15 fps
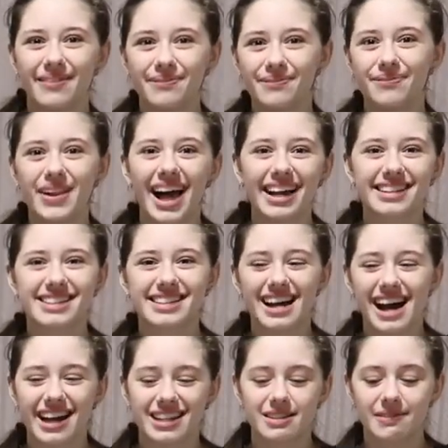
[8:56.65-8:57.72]
Black
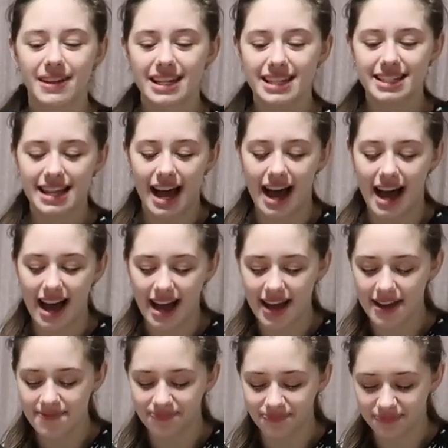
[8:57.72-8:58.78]
socks, because
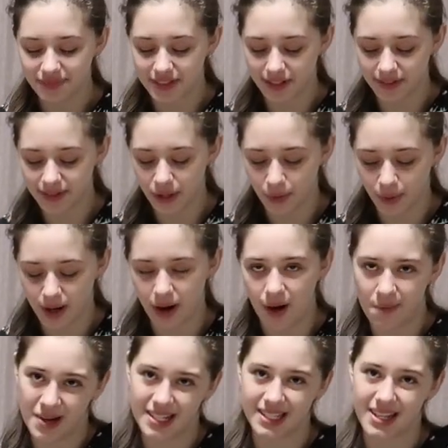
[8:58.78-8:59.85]
I don't know where
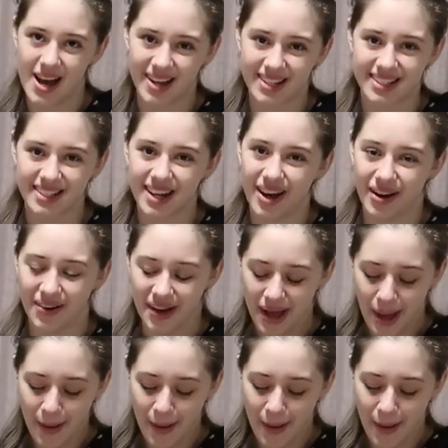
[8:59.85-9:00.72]
all my socks go.